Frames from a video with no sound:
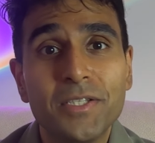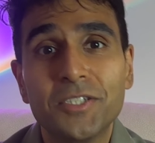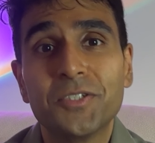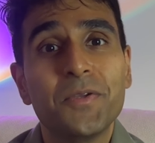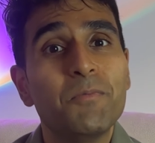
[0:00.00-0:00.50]
wait
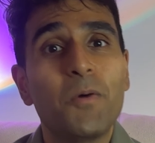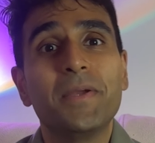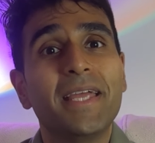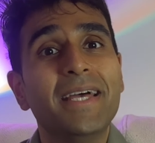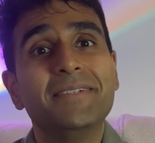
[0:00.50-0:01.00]
to show you what
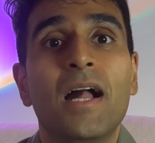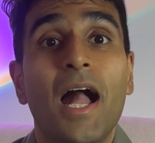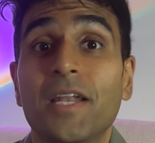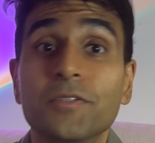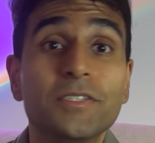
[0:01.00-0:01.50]
we get.
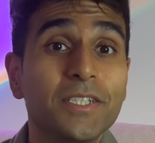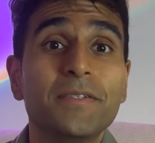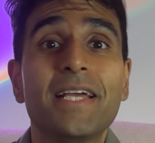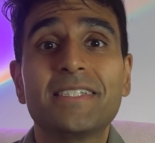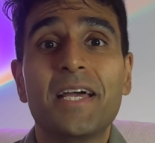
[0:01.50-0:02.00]
And until
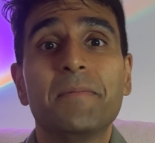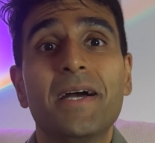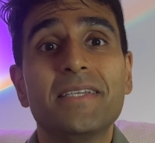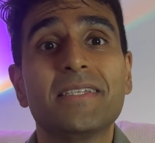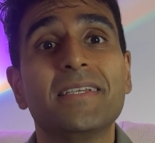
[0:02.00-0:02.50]
next time,
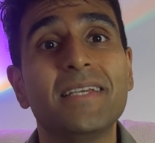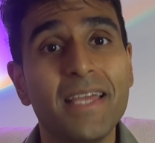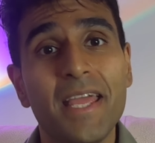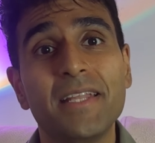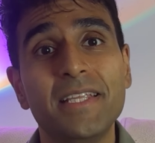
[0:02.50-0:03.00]
guys,
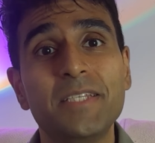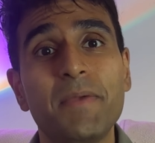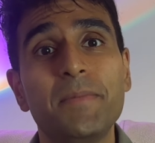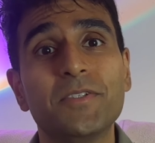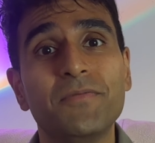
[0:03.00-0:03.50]
these
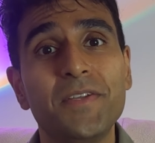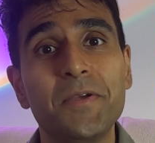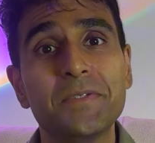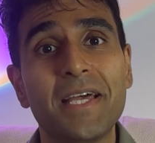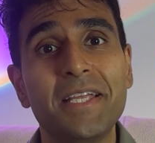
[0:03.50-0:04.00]
may be some
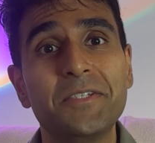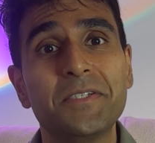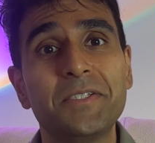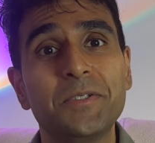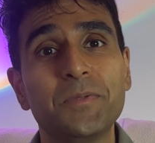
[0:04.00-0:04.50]
videos that
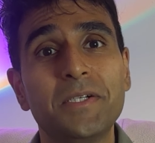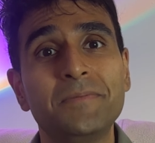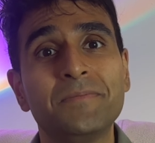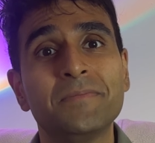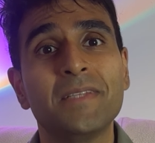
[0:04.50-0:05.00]
interest you as
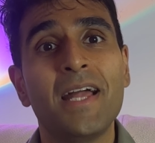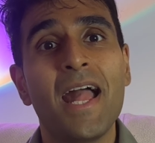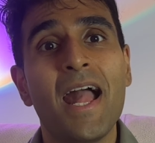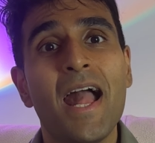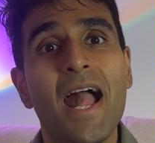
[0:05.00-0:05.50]
well,
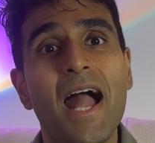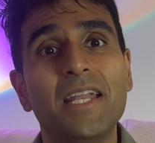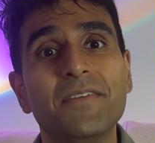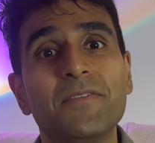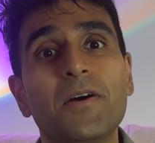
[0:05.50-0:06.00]

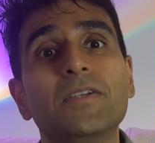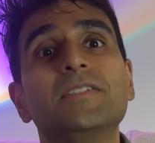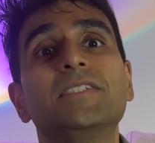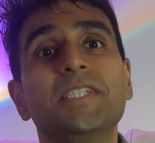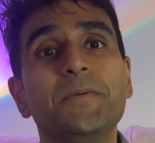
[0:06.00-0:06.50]
and if not,
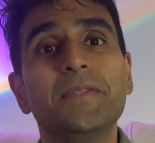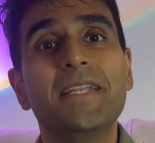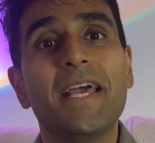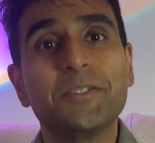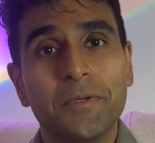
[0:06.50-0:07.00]
see you in
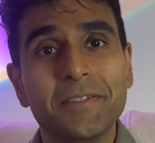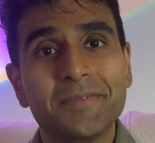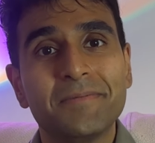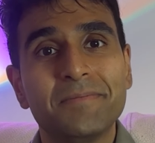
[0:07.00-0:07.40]
the next one.